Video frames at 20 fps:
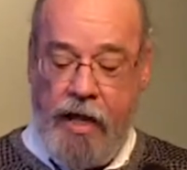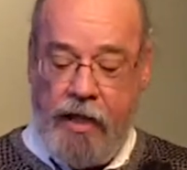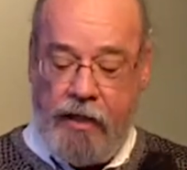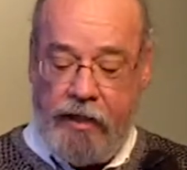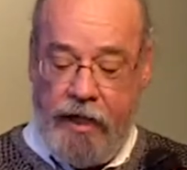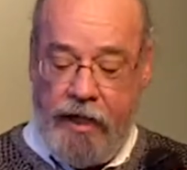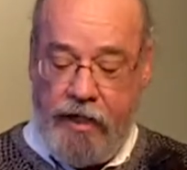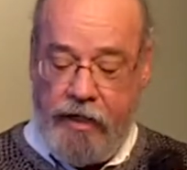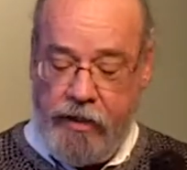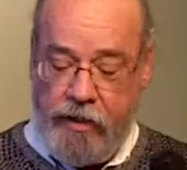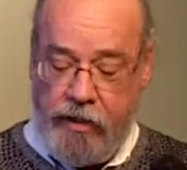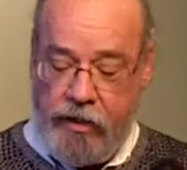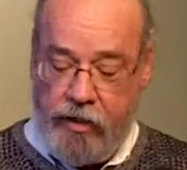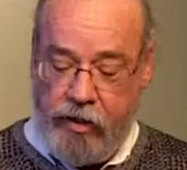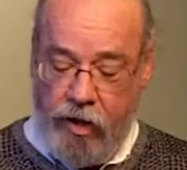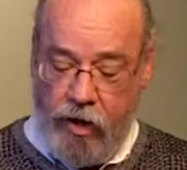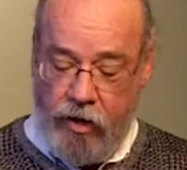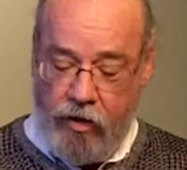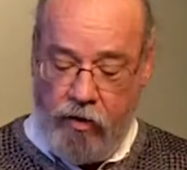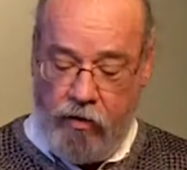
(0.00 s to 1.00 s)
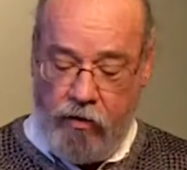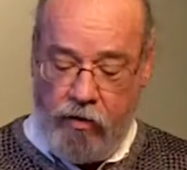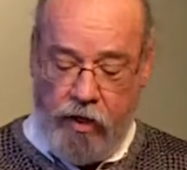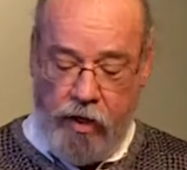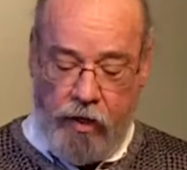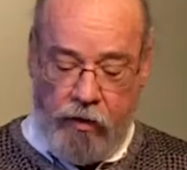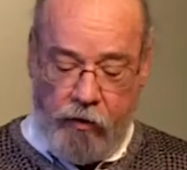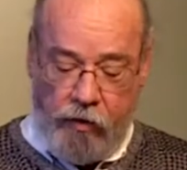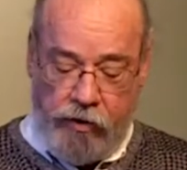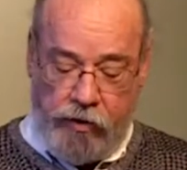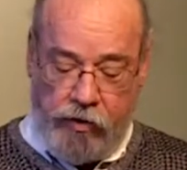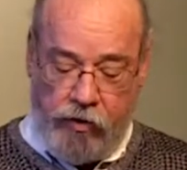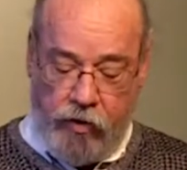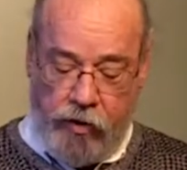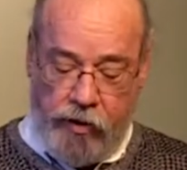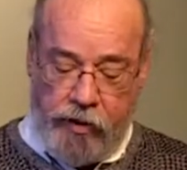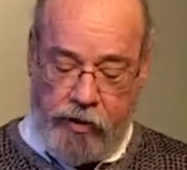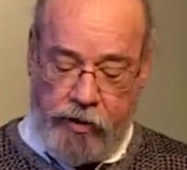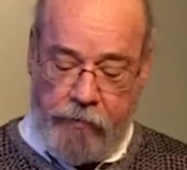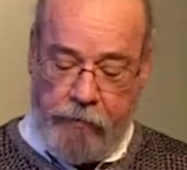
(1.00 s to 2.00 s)
letting go with
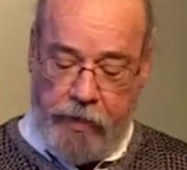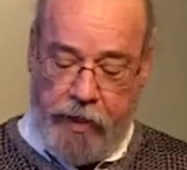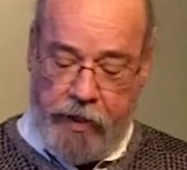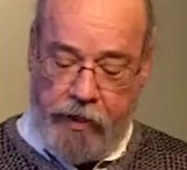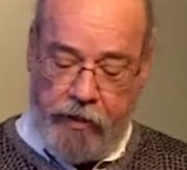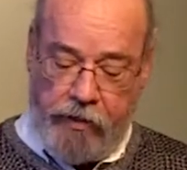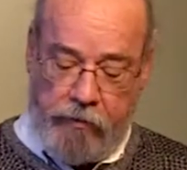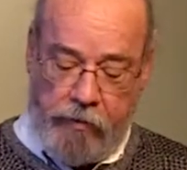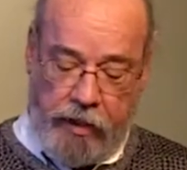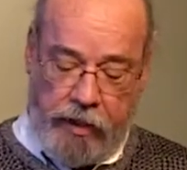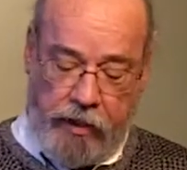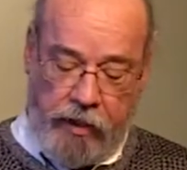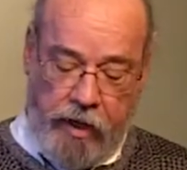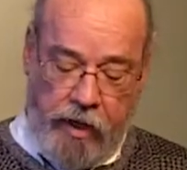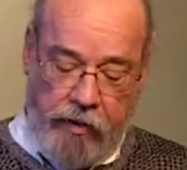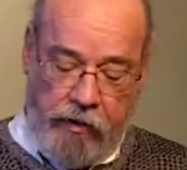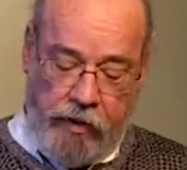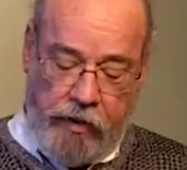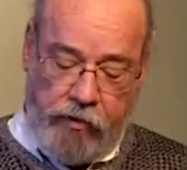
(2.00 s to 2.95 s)
joyous abandonment.